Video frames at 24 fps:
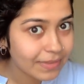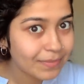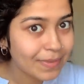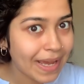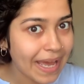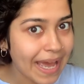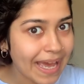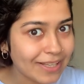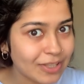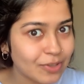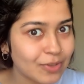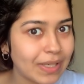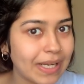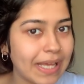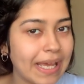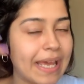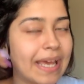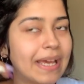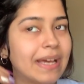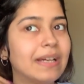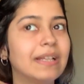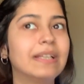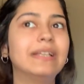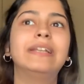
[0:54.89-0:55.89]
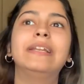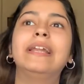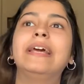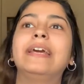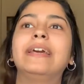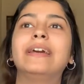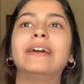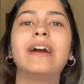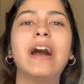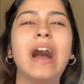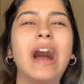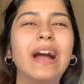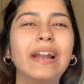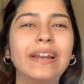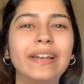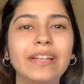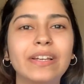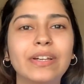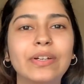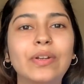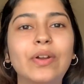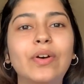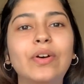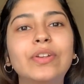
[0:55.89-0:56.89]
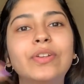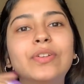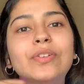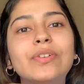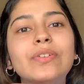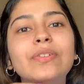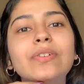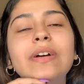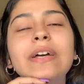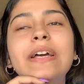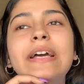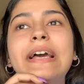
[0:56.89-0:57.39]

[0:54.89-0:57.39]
my actual hair color, like Garnier or you know